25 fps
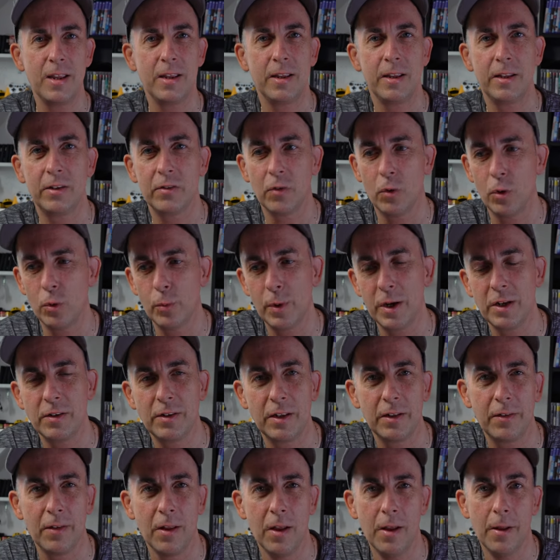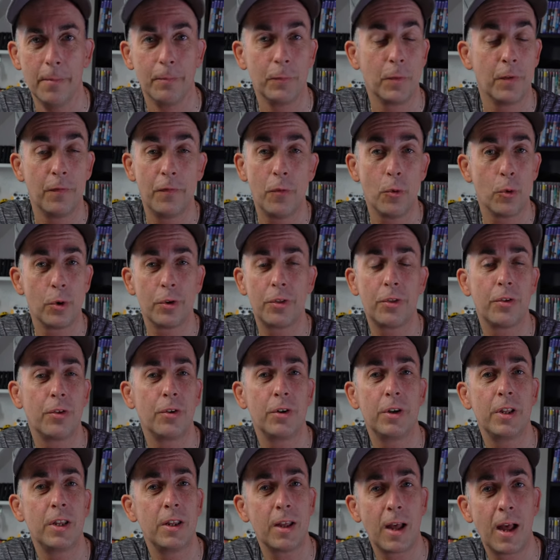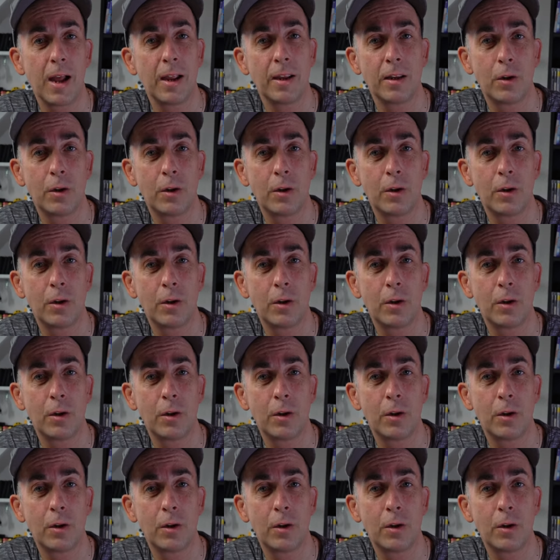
it's always at 4.30 I